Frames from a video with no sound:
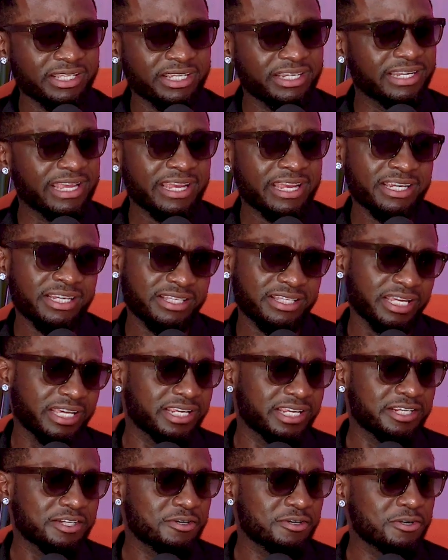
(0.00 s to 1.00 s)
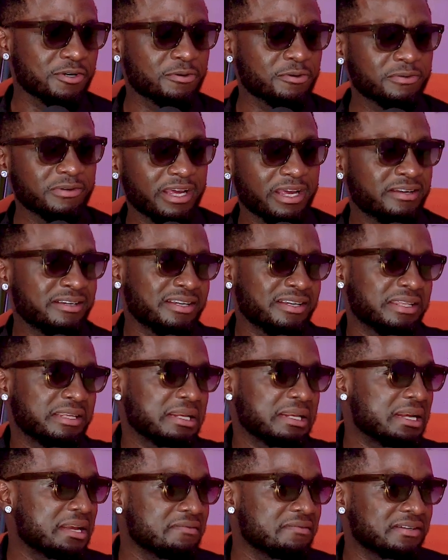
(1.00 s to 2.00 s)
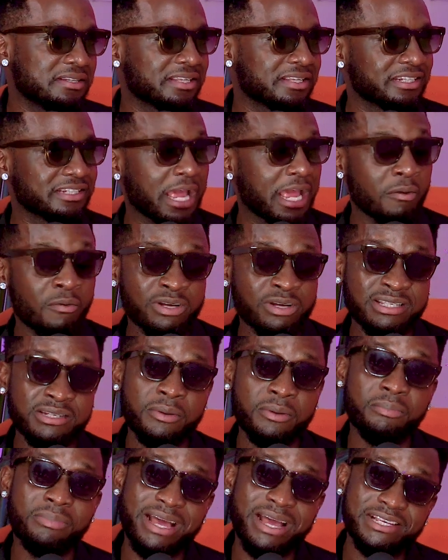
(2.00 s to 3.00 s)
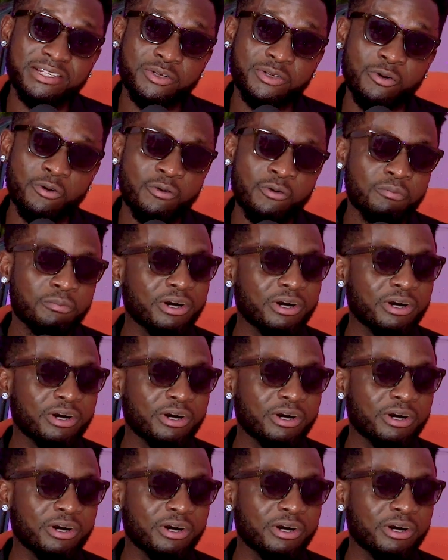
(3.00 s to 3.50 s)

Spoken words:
anything, you know, anything and everything. I wasn't the best though, but